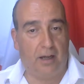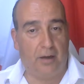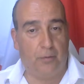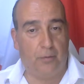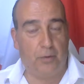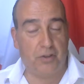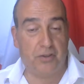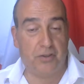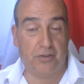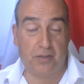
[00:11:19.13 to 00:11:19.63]

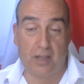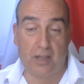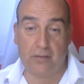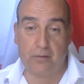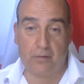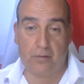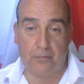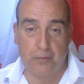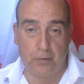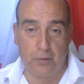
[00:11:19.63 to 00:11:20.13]
which is not
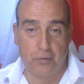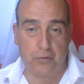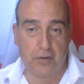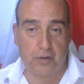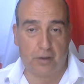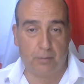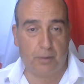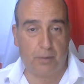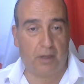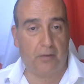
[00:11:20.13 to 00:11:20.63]
the
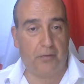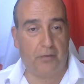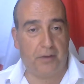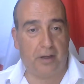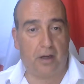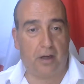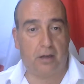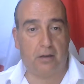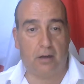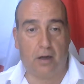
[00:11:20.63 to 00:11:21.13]
future, but
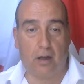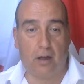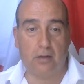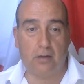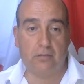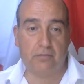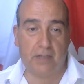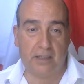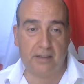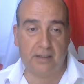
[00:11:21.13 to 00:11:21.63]
they are
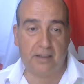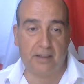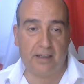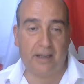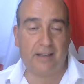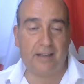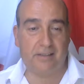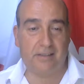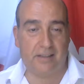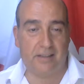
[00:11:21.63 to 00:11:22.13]
already
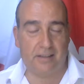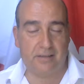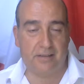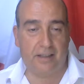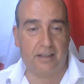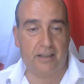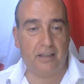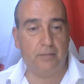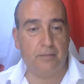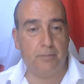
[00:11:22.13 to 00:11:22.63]

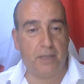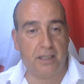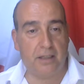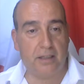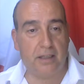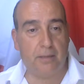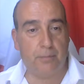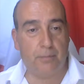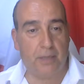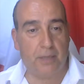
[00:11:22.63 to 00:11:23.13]
existing in
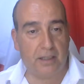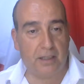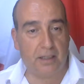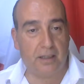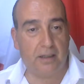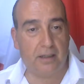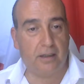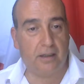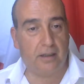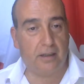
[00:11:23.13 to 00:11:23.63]
many,
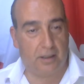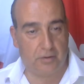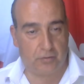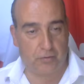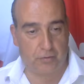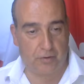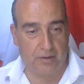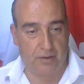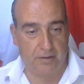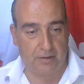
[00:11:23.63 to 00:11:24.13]
many
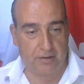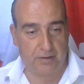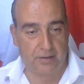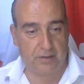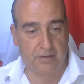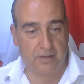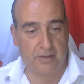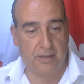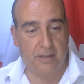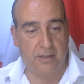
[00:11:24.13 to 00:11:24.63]

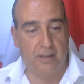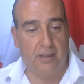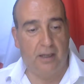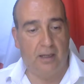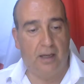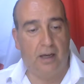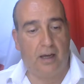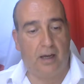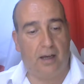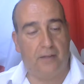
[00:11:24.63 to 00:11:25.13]
countries.
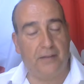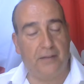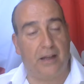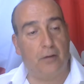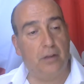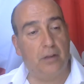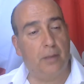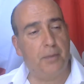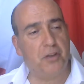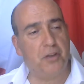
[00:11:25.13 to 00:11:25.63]

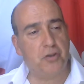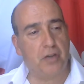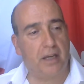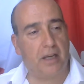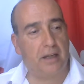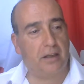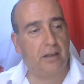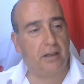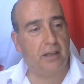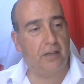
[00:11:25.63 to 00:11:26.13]
Now, let me
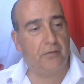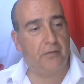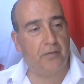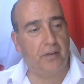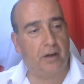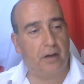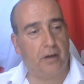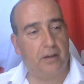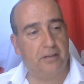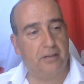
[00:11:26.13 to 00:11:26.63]
check if
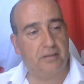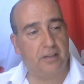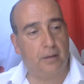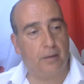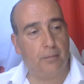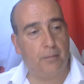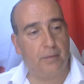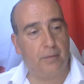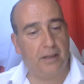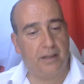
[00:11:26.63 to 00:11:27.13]
there are
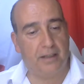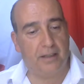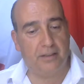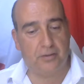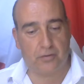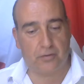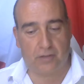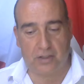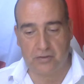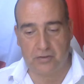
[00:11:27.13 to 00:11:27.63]
some
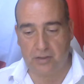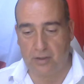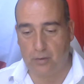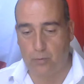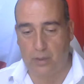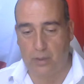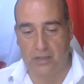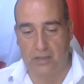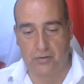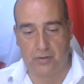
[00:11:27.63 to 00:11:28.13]
interesting
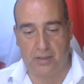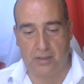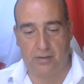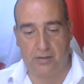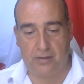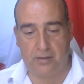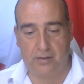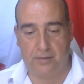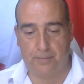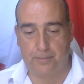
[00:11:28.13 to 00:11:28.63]

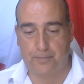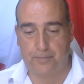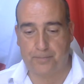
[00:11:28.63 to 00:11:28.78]
questions.